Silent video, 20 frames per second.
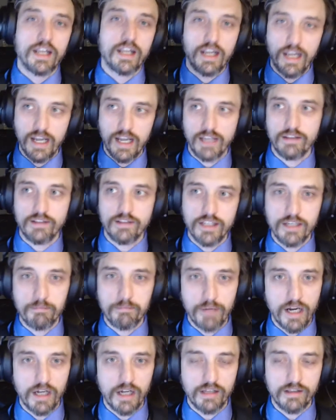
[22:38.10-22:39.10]
and
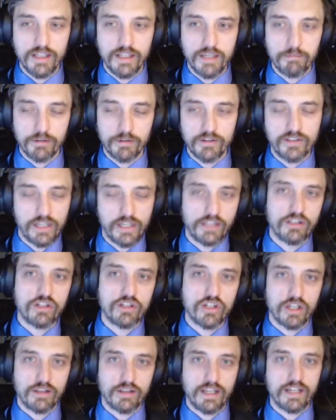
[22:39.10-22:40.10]
the the
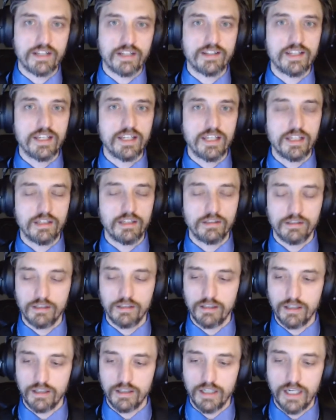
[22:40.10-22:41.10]
percentage that is the
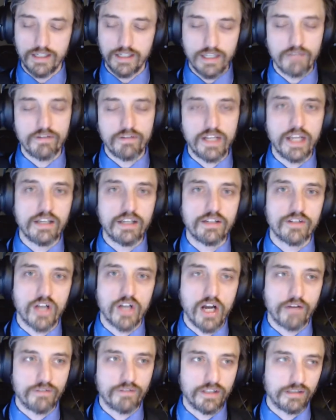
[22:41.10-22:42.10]
uh, dividend is
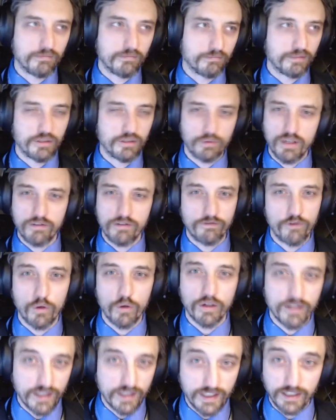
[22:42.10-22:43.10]
often between
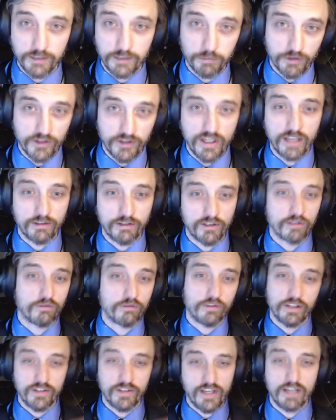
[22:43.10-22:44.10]
four and six percent.
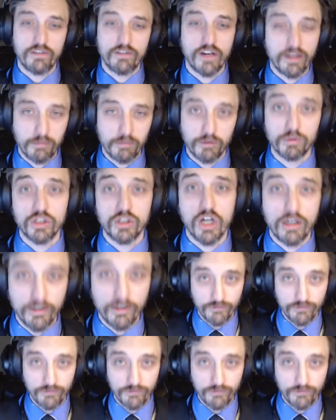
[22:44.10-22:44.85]
So, for the sake of argument, we'll call